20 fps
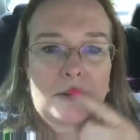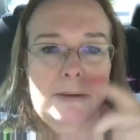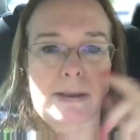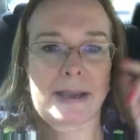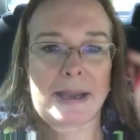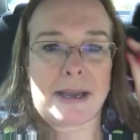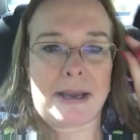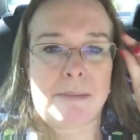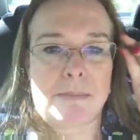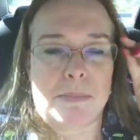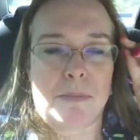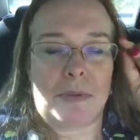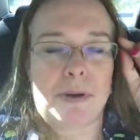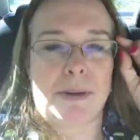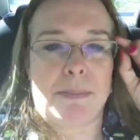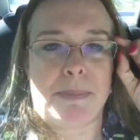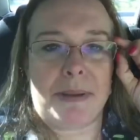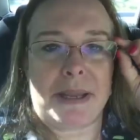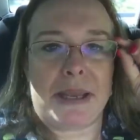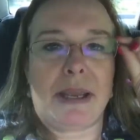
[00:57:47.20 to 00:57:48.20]
Okay, I'm
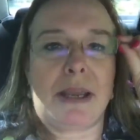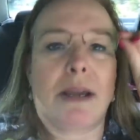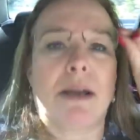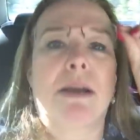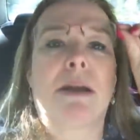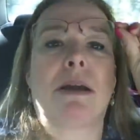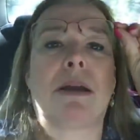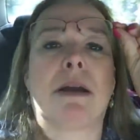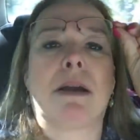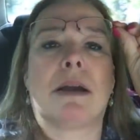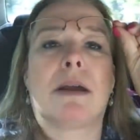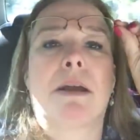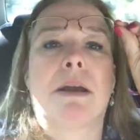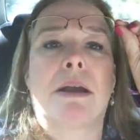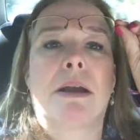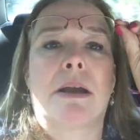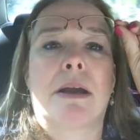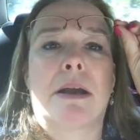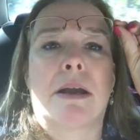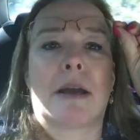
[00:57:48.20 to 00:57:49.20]
gonna peek.
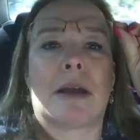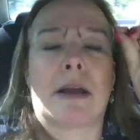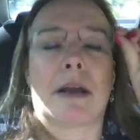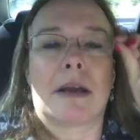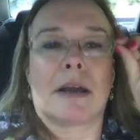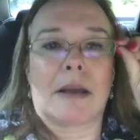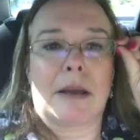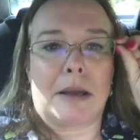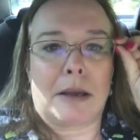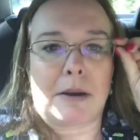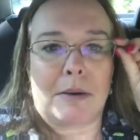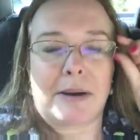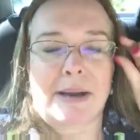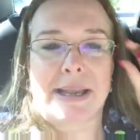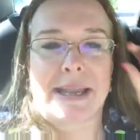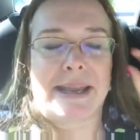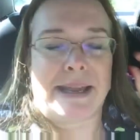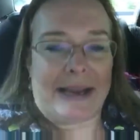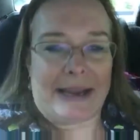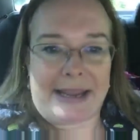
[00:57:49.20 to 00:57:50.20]
Oh,
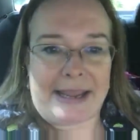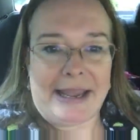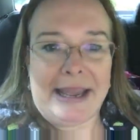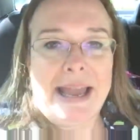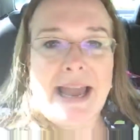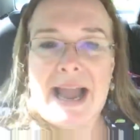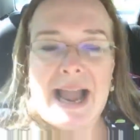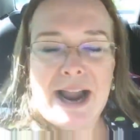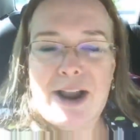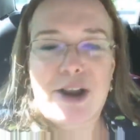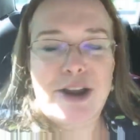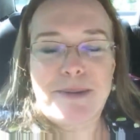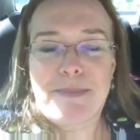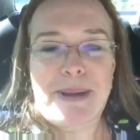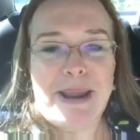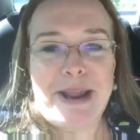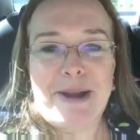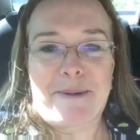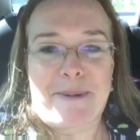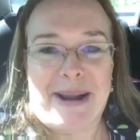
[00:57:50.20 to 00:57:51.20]
I
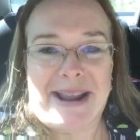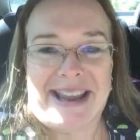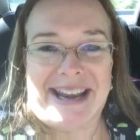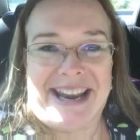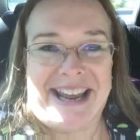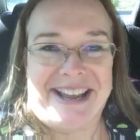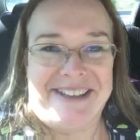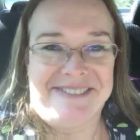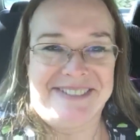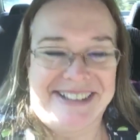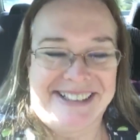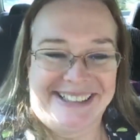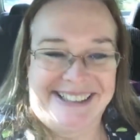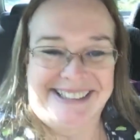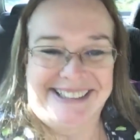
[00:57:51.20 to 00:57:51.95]
couldn't peek quick enough.